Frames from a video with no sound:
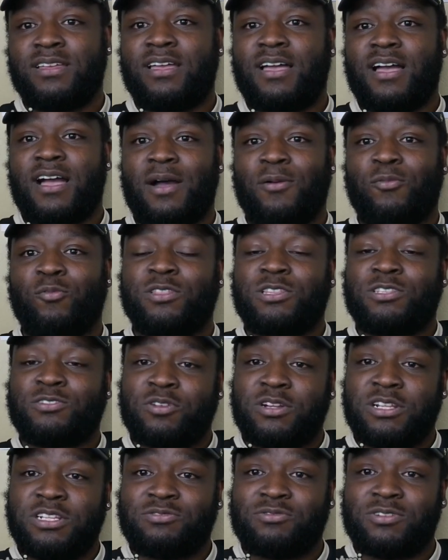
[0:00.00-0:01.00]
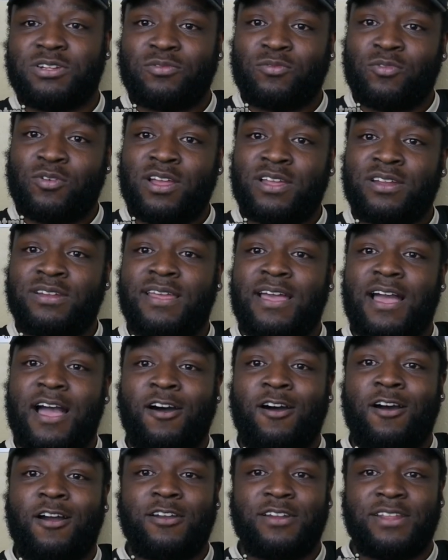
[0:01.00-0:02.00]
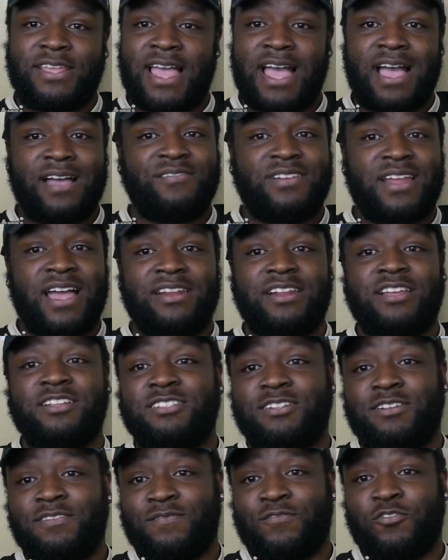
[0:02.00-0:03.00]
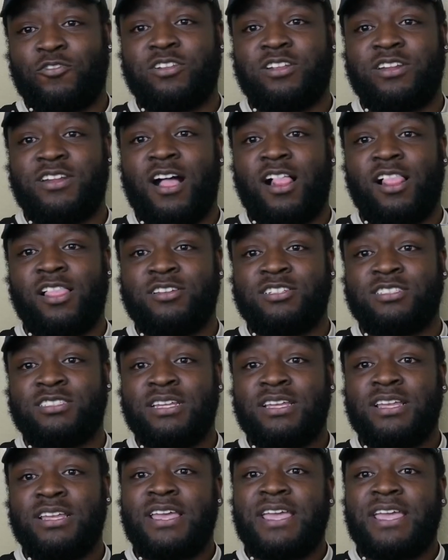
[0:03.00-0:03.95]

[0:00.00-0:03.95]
Uh, with 2021, I'll already have $940